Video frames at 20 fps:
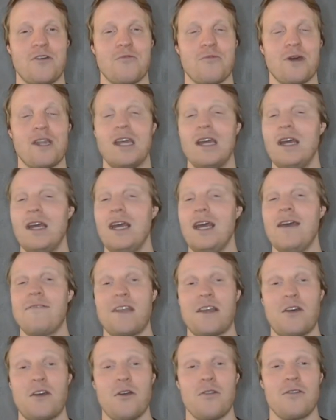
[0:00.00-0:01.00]
But if
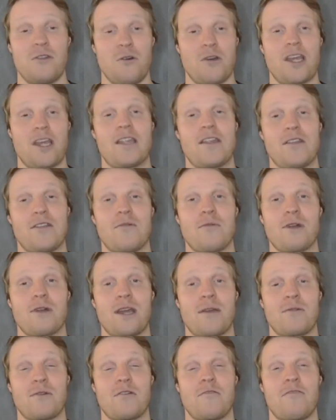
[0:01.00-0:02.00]
they don't get the double
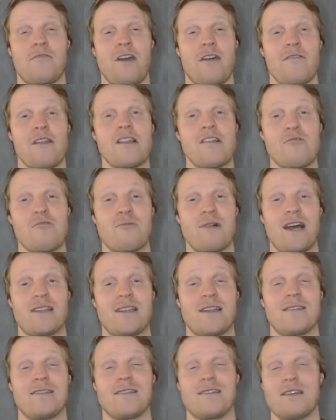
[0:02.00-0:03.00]
game 25, then Liverpool
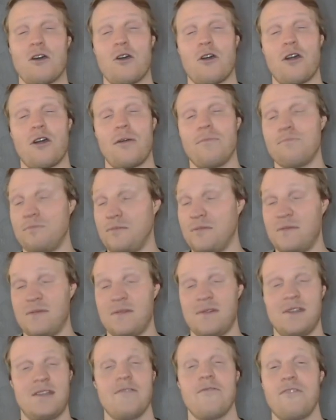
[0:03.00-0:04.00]
assets are
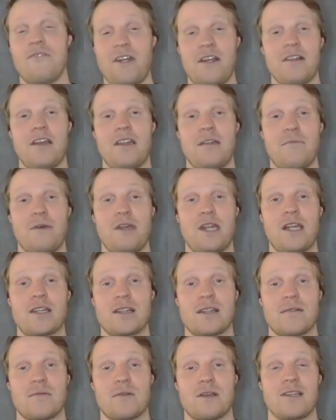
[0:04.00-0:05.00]
severely
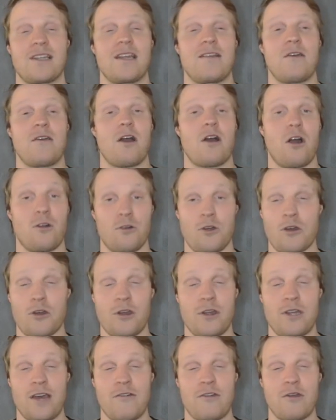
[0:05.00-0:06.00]
diminished, because they are not
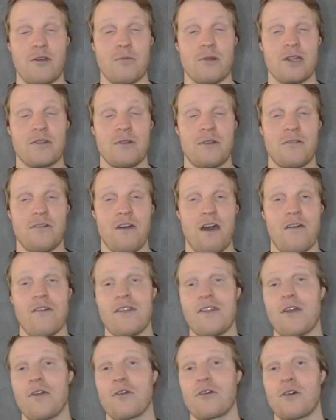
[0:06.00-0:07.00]
going to have a double in 25
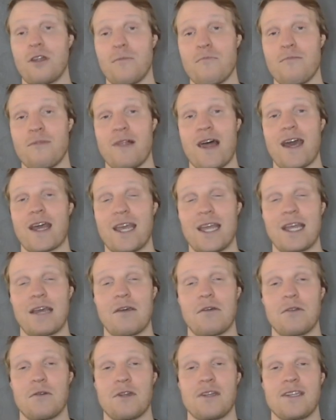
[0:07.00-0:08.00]
and they're going to blank in
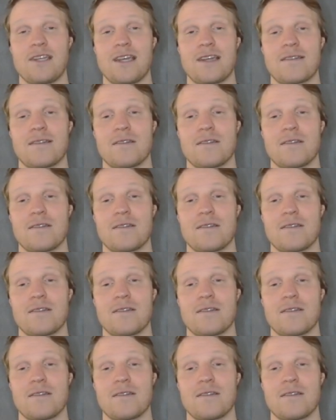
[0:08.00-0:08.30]
game 26.